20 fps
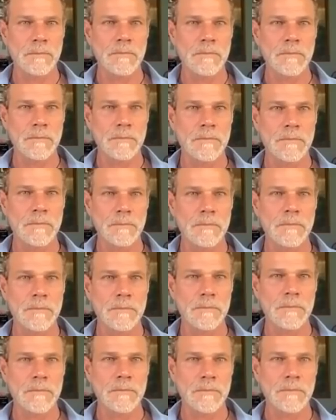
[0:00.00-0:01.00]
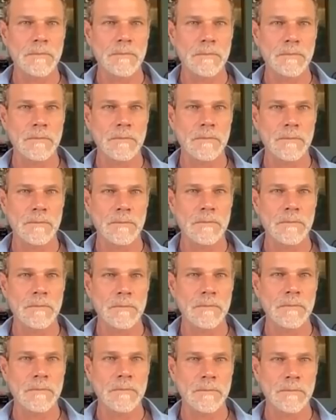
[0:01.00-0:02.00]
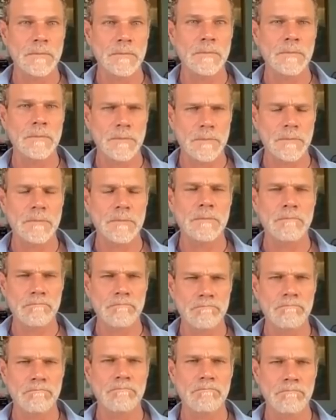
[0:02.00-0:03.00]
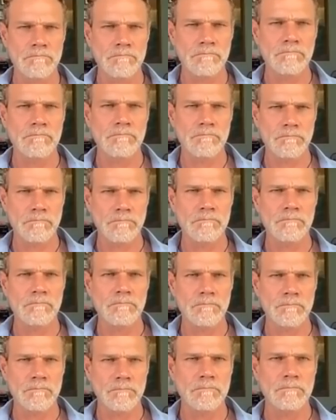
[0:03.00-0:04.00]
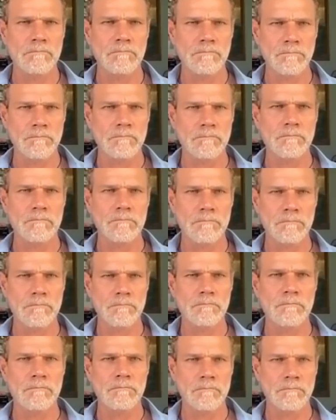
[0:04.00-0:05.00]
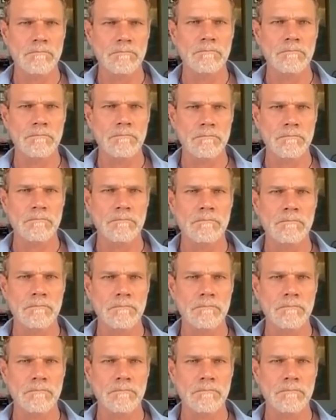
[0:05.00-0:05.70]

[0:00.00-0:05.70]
(silent)